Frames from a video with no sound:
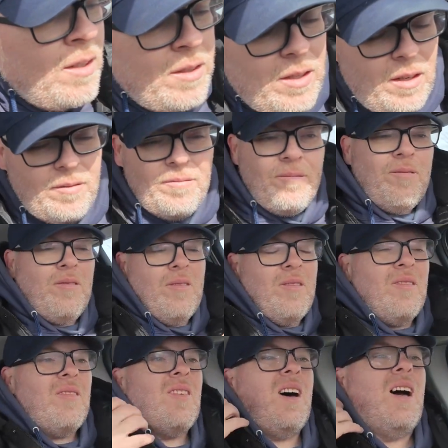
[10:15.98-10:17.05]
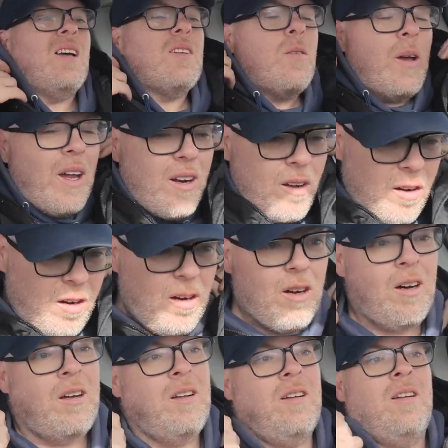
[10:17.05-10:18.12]
So, alright, so we got a
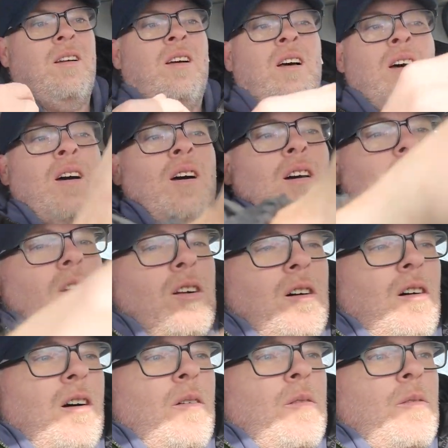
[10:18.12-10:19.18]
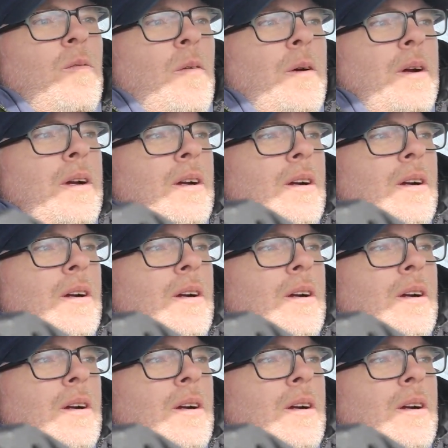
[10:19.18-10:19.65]
call. Heard a call come in while we were